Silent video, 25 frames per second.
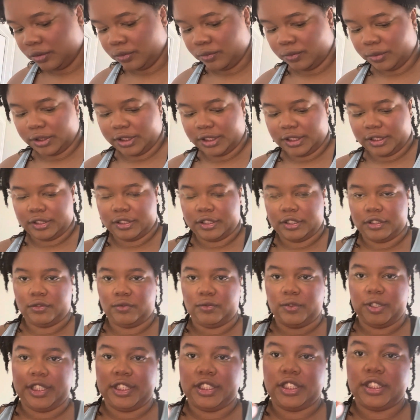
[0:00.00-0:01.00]
which is this
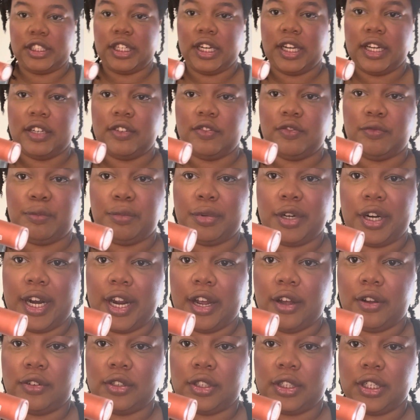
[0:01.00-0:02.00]
rich kind of
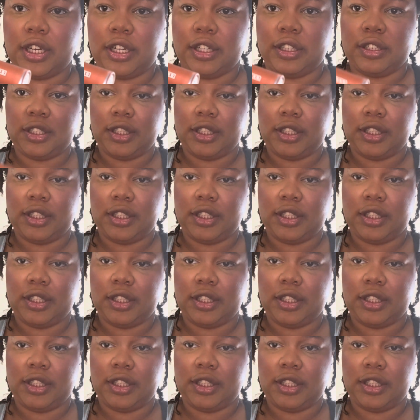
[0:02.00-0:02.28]
brown color.